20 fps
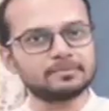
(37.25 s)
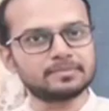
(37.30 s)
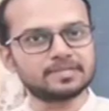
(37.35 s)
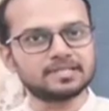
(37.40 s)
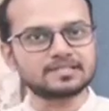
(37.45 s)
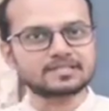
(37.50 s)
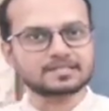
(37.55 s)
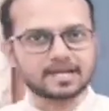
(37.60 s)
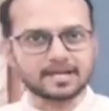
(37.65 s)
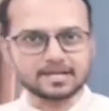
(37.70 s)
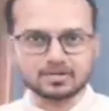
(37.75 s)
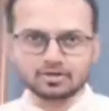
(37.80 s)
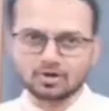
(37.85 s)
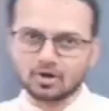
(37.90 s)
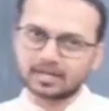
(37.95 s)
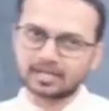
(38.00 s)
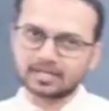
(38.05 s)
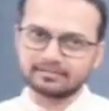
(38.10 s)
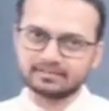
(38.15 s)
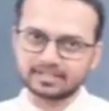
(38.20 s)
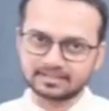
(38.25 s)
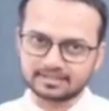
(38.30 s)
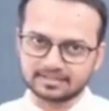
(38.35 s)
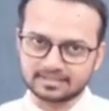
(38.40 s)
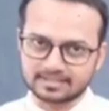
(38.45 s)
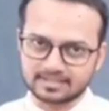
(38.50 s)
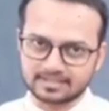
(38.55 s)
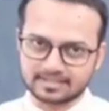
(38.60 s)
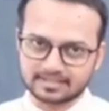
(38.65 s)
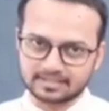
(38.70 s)
living beings and non-living
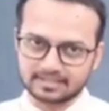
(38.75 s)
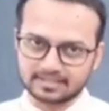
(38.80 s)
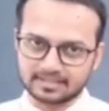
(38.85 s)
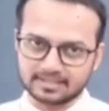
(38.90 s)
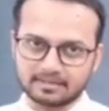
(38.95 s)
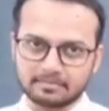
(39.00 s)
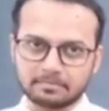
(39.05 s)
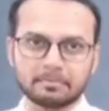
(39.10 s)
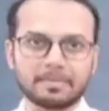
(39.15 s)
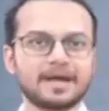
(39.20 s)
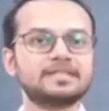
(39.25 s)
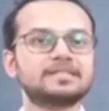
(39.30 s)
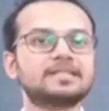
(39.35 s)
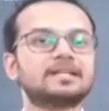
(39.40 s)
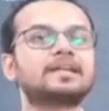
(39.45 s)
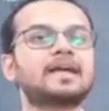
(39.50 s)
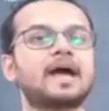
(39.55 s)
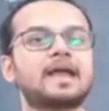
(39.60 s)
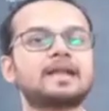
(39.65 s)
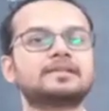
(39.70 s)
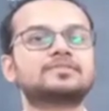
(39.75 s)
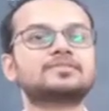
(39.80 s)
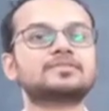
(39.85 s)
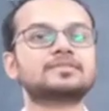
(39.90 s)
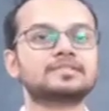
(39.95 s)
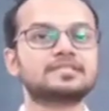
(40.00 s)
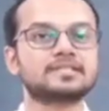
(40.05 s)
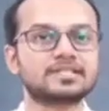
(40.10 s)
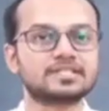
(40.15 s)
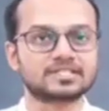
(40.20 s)
things by the
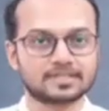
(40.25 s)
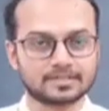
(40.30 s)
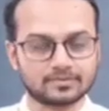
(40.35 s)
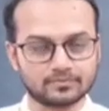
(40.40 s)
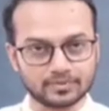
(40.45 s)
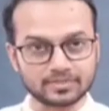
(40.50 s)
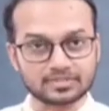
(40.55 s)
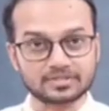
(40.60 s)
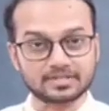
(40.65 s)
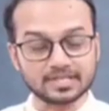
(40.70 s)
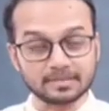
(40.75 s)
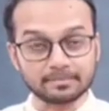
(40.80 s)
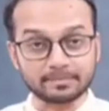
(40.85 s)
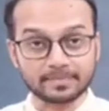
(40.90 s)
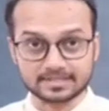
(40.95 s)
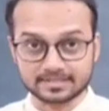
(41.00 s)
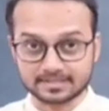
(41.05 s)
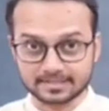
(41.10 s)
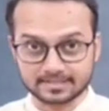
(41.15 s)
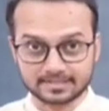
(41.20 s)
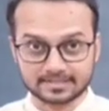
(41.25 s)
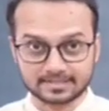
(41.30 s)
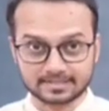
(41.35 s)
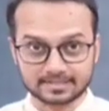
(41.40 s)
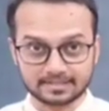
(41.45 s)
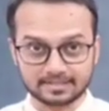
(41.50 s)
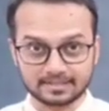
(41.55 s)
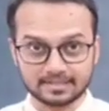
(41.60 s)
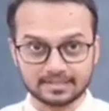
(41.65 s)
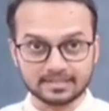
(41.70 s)
characteristics which they
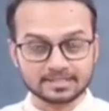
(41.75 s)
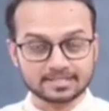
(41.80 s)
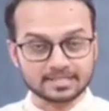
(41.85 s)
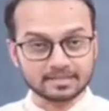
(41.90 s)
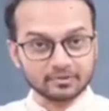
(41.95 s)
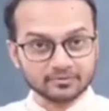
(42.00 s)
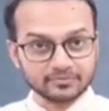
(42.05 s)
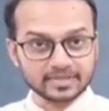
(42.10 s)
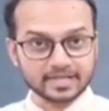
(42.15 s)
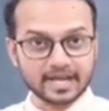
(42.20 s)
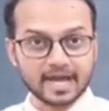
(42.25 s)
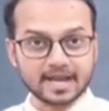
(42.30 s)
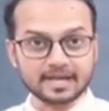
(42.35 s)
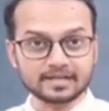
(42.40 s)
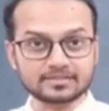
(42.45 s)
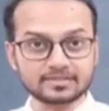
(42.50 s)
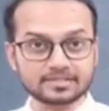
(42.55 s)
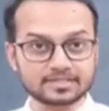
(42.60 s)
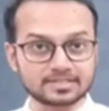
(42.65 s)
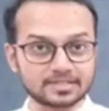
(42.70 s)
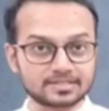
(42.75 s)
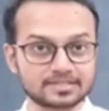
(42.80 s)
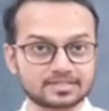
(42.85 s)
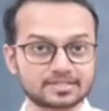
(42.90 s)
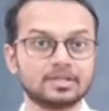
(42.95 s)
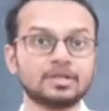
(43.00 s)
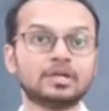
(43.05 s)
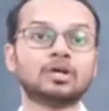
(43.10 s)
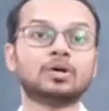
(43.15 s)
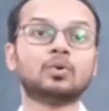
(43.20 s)
possess. Some of the
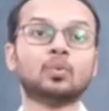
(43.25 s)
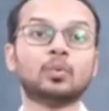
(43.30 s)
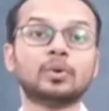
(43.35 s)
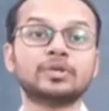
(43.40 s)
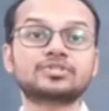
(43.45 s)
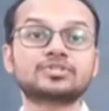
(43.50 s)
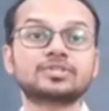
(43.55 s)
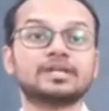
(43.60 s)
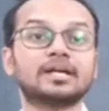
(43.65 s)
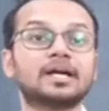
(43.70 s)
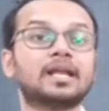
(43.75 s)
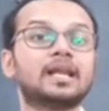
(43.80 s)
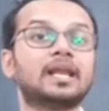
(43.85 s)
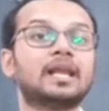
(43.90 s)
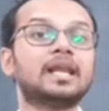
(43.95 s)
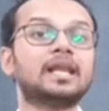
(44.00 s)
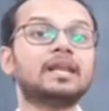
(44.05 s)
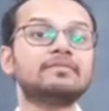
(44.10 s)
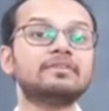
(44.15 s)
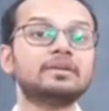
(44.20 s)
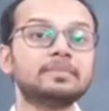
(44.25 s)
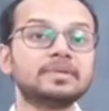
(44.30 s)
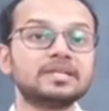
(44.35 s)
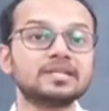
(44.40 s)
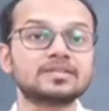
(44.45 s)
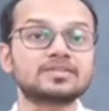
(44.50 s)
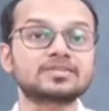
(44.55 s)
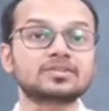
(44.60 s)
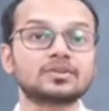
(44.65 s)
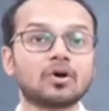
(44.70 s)
characteristics which living
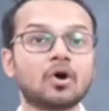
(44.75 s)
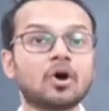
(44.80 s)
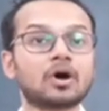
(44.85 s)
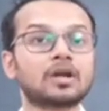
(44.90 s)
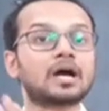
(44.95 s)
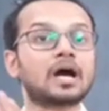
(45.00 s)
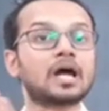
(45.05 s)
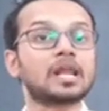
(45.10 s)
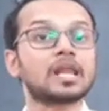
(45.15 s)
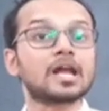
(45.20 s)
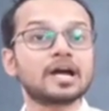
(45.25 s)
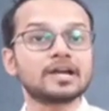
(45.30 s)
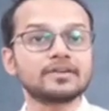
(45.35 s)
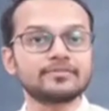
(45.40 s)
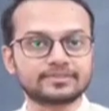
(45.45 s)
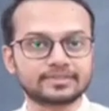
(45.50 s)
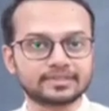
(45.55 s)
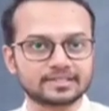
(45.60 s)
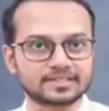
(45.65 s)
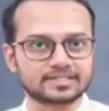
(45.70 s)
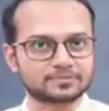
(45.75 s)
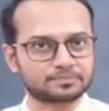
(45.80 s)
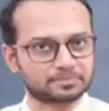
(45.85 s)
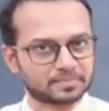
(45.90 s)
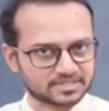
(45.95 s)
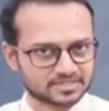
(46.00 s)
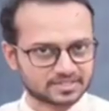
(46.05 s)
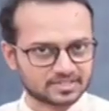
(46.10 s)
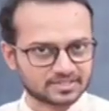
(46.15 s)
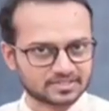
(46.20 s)
beings or alive things
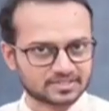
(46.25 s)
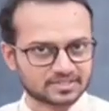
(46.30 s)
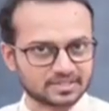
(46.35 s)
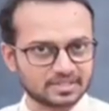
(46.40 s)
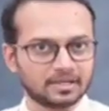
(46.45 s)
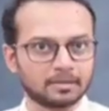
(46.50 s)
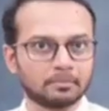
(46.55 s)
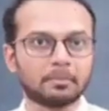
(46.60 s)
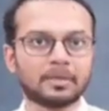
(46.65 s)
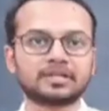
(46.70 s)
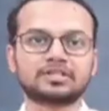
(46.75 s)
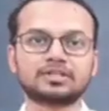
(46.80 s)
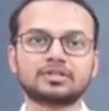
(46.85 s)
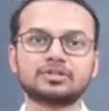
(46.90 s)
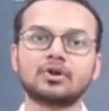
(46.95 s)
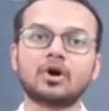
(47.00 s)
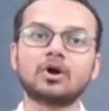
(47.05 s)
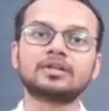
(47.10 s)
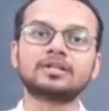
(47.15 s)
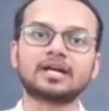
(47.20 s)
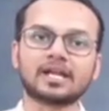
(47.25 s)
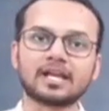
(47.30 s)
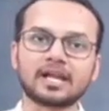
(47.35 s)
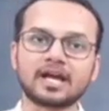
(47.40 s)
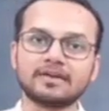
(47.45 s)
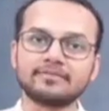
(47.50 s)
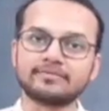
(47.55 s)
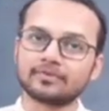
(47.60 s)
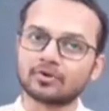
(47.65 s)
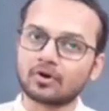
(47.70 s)
possess, but
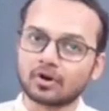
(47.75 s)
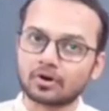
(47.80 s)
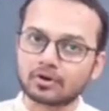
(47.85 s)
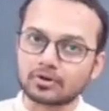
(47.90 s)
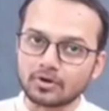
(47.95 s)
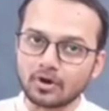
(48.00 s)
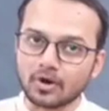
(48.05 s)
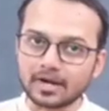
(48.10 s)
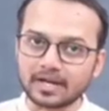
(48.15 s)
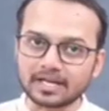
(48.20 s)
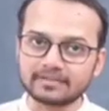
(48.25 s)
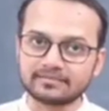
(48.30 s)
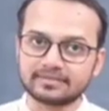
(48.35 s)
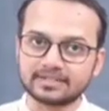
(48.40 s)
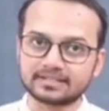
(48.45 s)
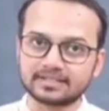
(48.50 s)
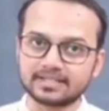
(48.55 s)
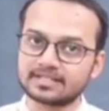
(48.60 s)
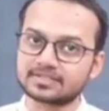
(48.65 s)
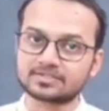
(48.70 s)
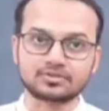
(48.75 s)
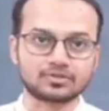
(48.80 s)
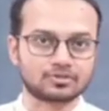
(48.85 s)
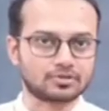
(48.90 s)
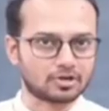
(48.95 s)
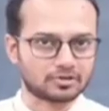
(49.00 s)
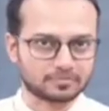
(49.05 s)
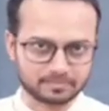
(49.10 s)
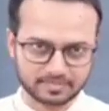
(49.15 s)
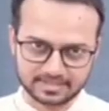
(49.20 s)
non-alive or non-living things do
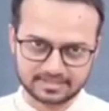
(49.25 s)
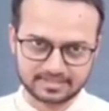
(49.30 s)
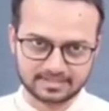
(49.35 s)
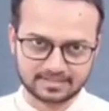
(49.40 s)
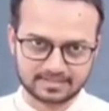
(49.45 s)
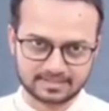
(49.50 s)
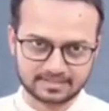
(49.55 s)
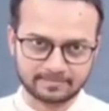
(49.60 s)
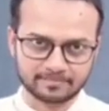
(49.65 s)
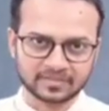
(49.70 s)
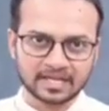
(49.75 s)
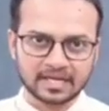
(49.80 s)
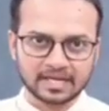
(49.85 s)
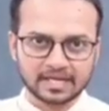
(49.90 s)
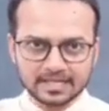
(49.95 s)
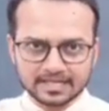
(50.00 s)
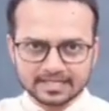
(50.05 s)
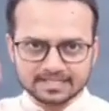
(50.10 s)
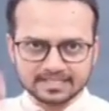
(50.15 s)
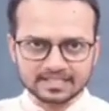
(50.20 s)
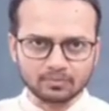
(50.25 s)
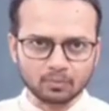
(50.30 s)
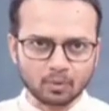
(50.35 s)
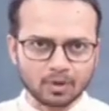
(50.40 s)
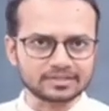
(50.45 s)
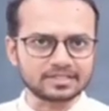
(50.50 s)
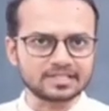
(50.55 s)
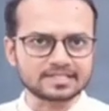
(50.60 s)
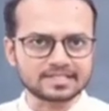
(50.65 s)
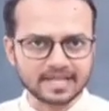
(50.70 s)
not possess. Let us see
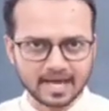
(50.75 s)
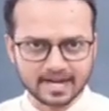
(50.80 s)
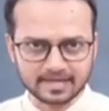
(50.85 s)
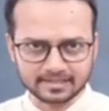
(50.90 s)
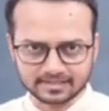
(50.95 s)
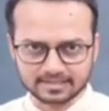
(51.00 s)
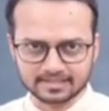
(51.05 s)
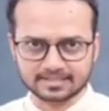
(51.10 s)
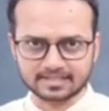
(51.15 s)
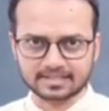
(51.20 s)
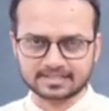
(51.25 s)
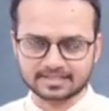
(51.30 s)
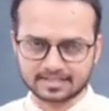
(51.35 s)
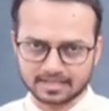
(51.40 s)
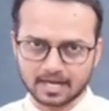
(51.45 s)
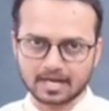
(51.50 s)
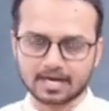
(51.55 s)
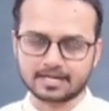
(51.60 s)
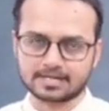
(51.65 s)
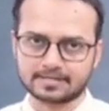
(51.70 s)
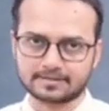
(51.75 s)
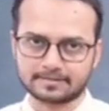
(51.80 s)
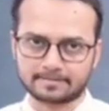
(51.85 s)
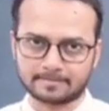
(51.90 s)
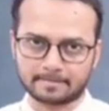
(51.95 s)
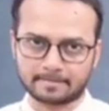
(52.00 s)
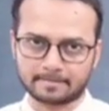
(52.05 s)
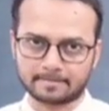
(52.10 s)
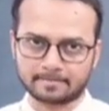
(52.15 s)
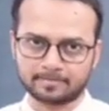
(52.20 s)
what these characteristics
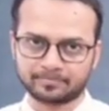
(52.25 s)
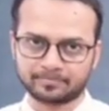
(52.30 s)
are.